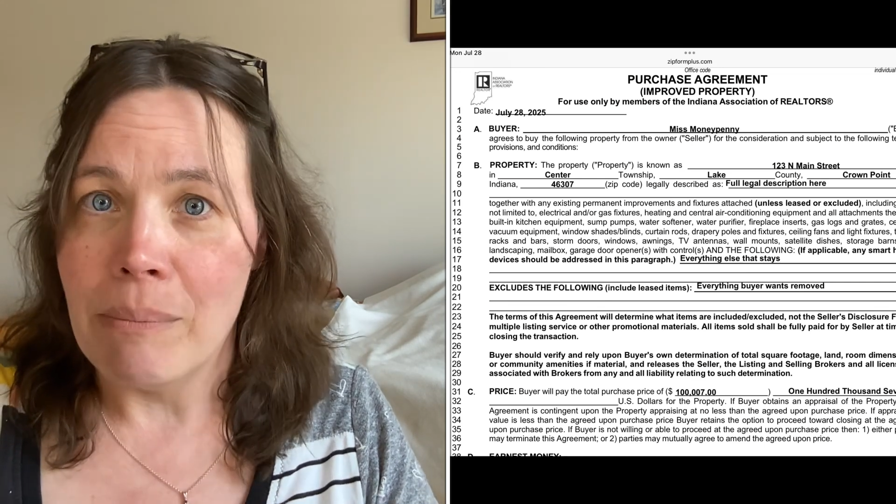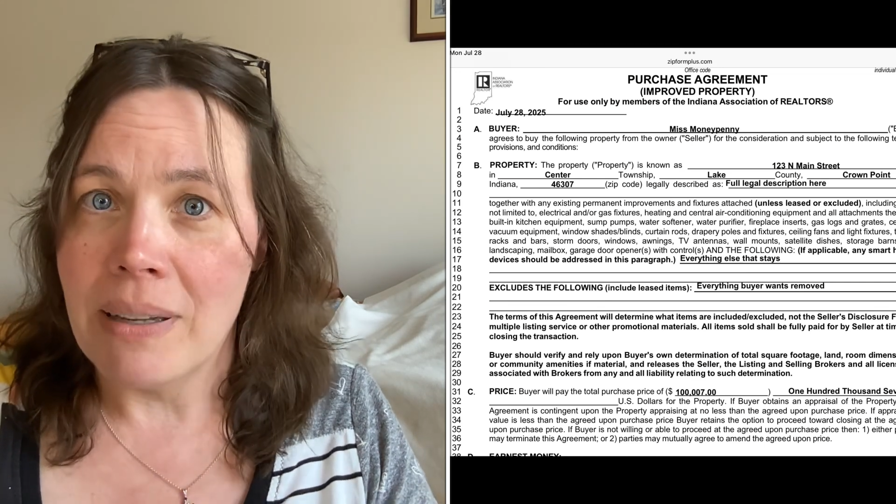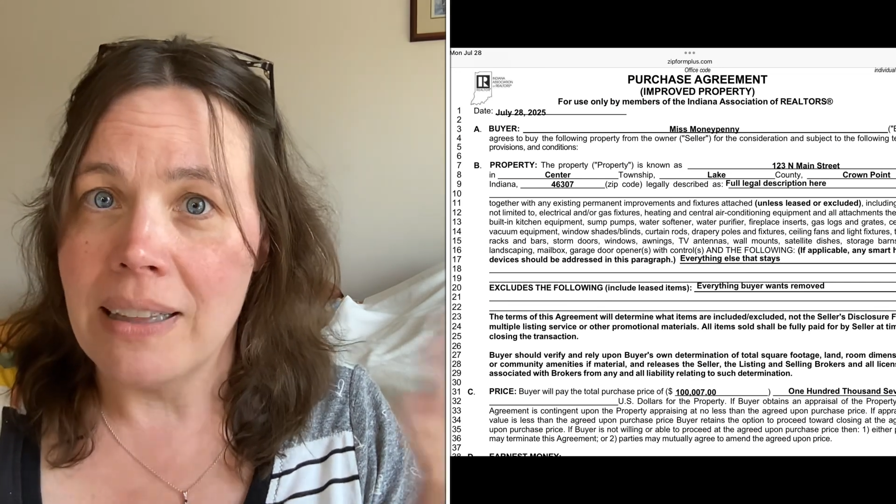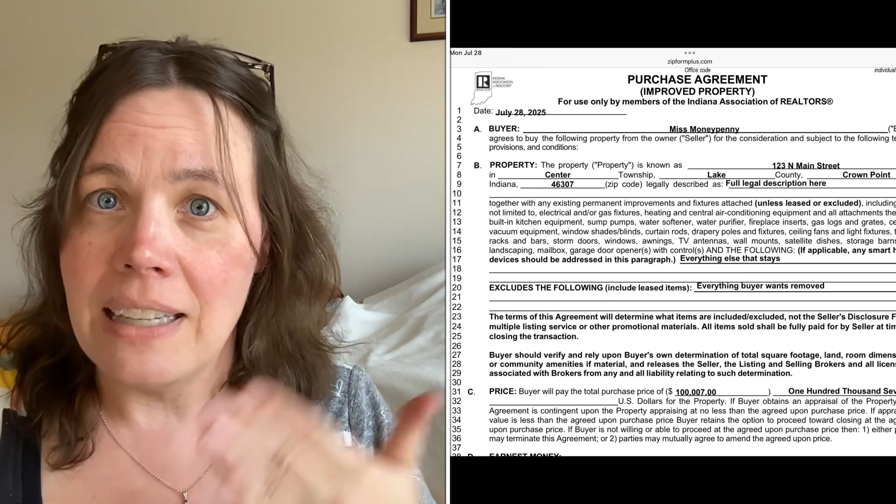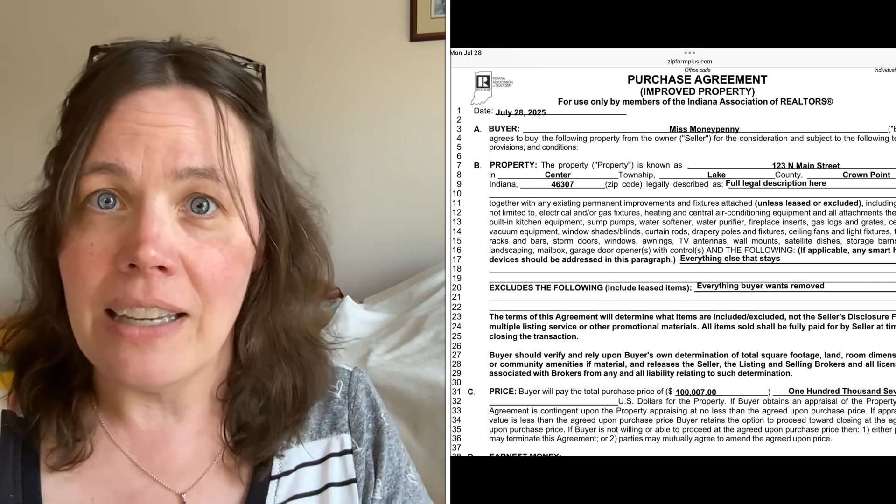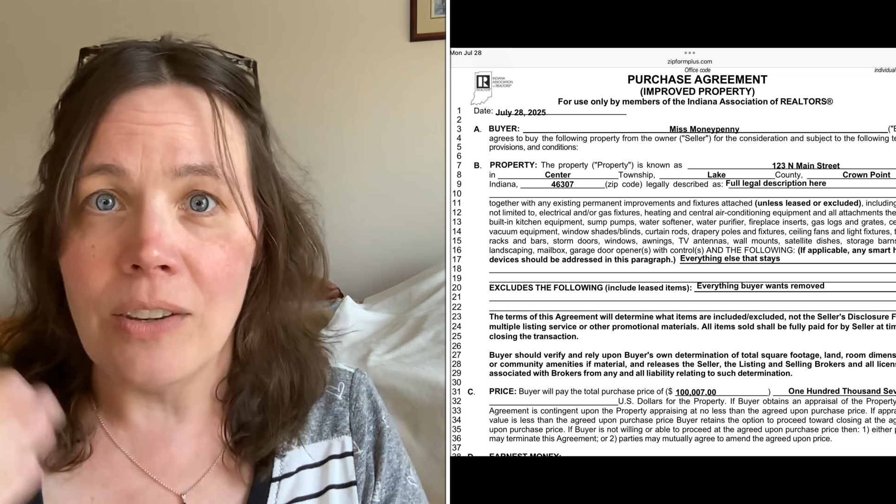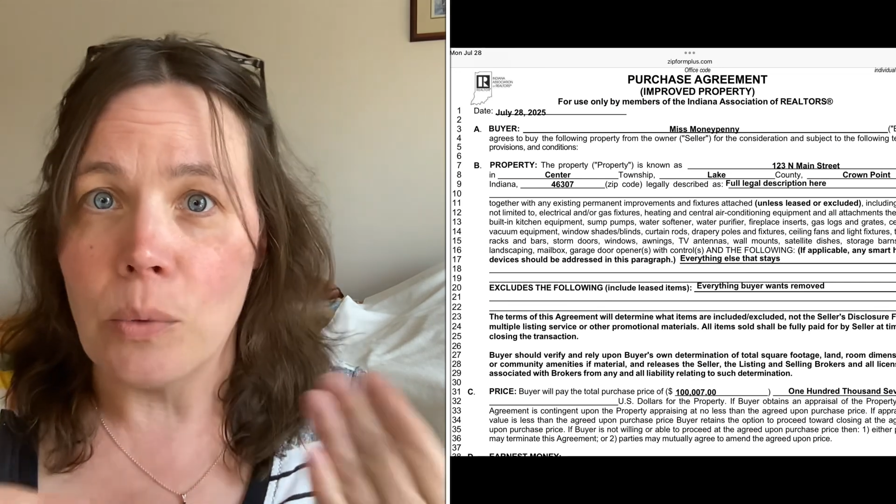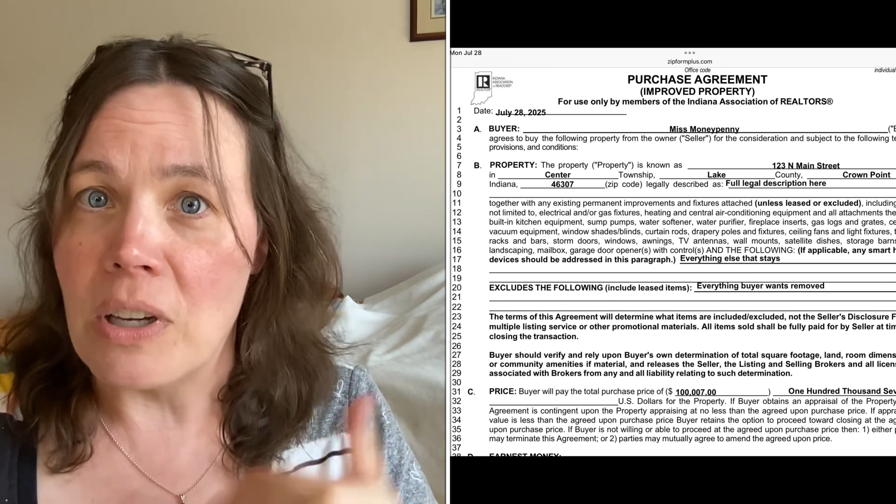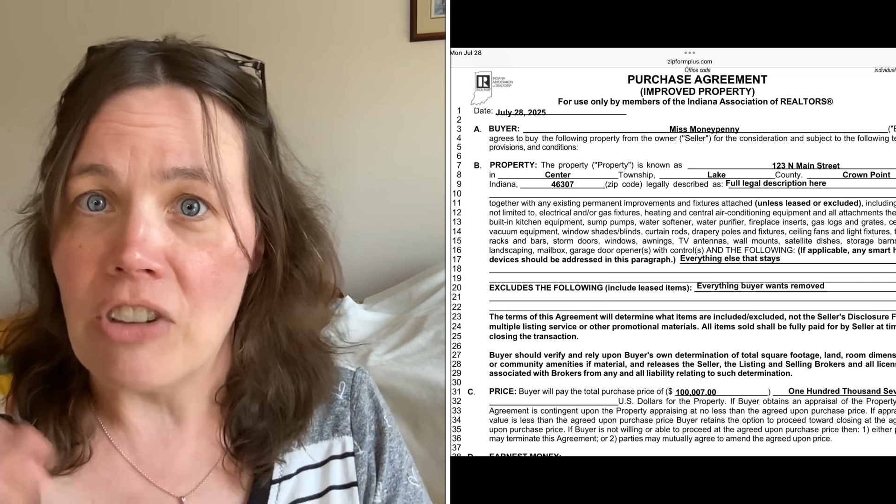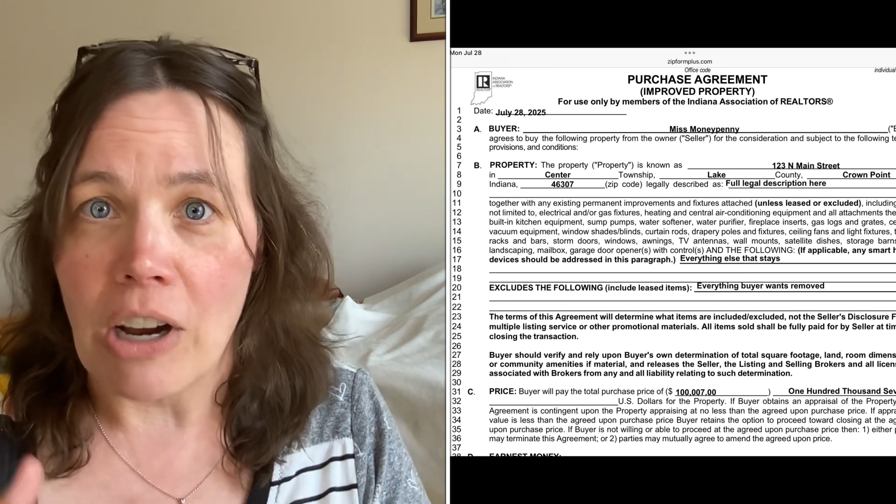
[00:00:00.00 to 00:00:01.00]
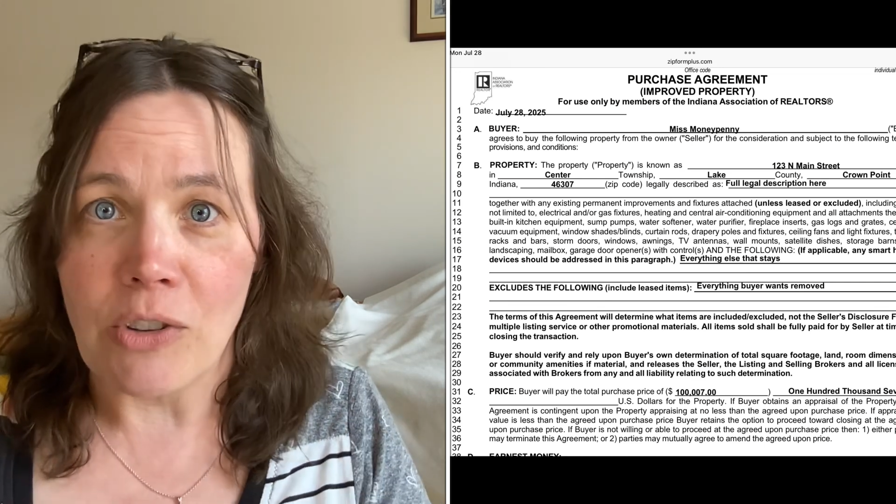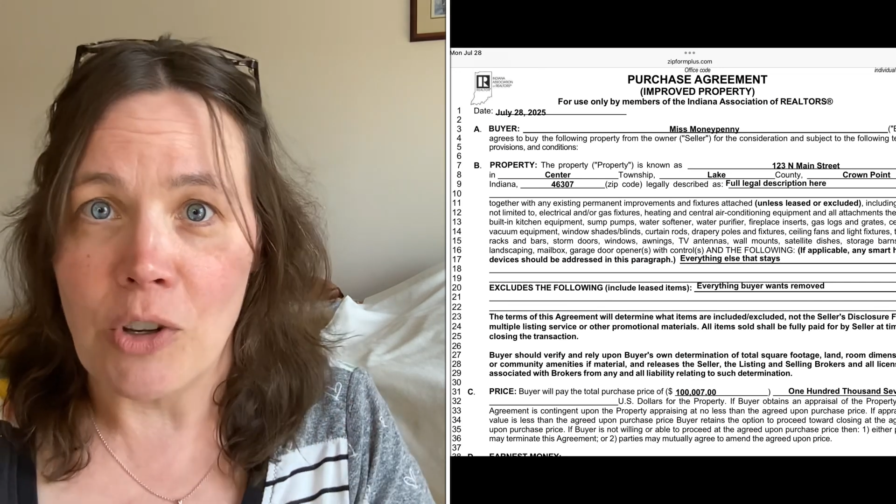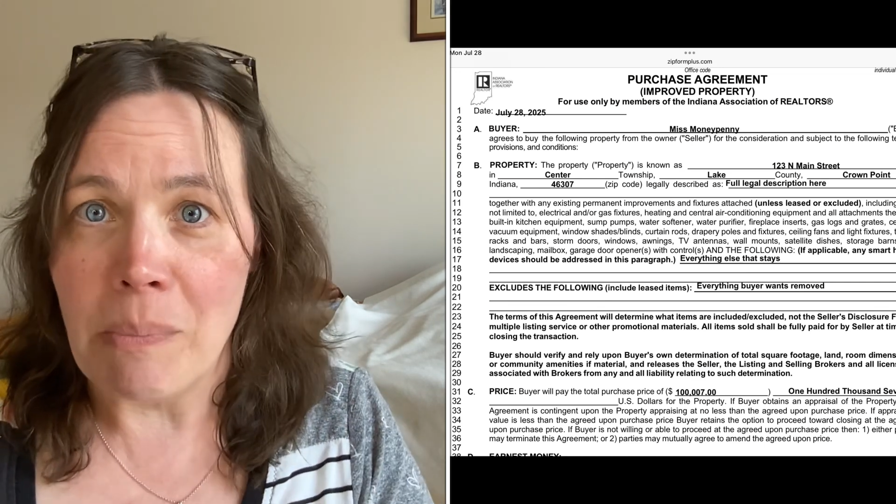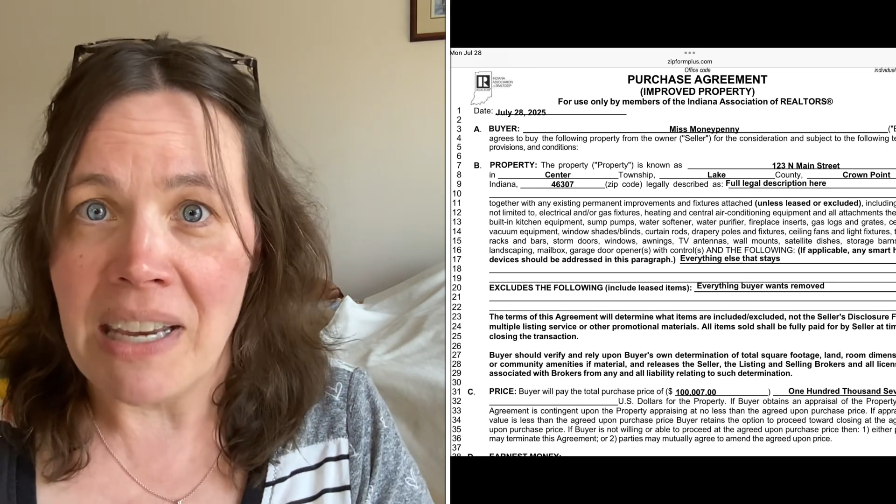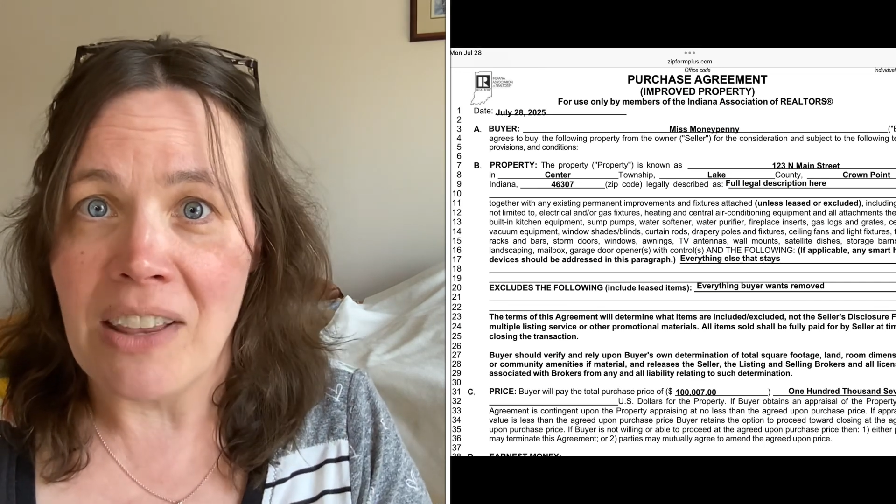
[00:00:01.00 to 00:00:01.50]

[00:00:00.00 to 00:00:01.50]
please reach out to me.